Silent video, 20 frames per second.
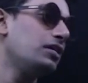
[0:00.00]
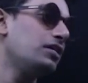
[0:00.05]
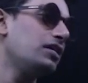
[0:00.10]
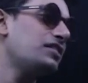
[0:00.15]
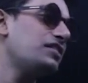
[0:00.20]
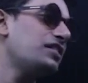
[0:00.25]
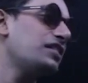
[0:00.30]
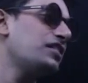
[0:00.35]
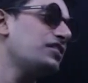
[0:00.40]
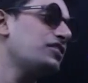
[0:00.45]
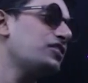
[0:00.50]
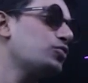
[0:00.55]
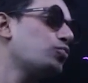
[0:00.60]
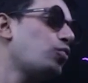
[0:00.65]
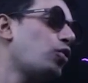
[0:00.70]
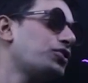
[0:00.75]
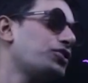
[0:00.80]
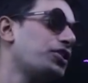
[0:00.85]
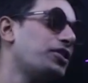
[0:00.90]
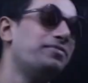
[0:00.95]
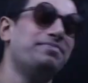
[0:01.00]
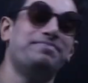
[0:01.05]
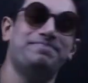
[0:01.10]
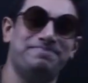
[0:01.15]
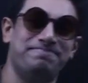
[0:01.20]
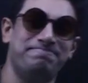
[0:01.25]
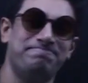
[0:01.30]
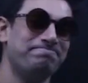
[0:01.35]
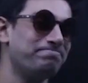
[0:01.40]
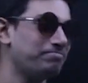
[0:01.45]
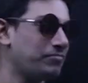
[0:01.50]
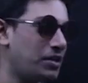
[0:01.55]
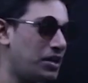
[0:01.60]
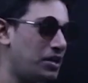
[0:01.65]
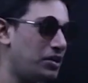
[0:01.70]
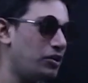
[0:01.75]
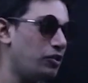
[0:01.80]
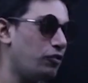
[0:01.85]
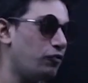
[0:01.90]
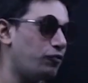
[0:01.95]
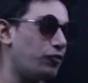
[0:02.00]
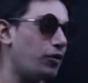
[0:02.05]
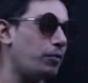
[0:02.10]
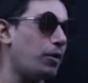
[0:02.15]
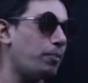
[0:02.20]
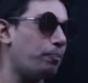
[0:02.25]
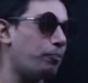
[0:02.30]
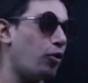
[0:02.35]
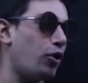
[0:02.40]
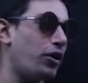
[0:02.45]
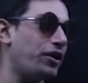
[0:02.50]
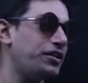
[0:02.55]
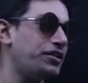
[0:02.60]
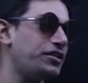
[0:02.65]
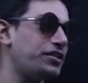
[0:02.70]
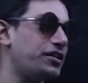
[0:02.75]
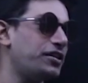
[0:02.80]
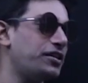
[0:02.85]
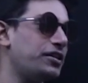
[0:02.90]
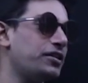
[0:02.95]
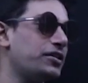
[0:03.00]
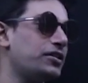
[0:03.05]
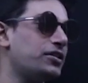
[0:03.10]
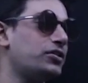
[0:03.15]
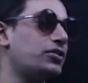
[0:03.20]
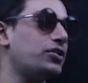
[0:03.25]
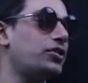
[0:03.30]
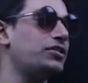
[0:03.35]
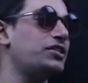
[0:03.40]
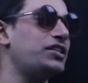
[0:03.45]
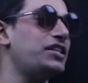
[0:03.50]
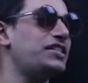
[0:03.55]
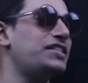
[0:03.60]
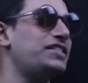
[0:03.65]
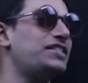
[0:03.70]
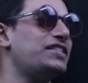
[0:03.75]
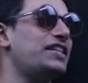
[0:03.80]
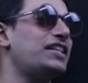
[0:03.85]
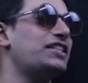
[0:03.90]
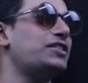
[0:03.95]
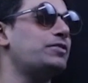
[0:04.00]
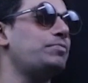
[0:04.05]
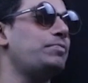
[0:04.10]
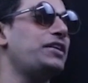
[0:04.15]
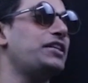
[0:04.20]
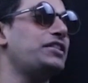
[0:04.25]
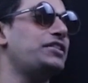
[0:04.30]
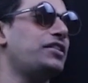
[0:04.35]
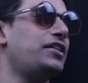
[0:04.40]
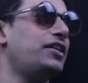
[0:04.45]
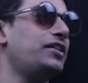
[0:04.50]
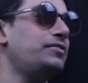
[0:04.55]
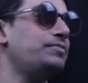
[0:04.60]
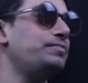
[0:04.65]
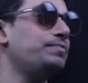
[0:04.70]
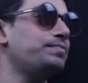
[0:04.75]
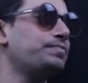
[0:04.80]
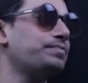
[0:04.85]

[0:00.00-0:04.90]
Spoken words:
Let's say this is water. From a point 36 meters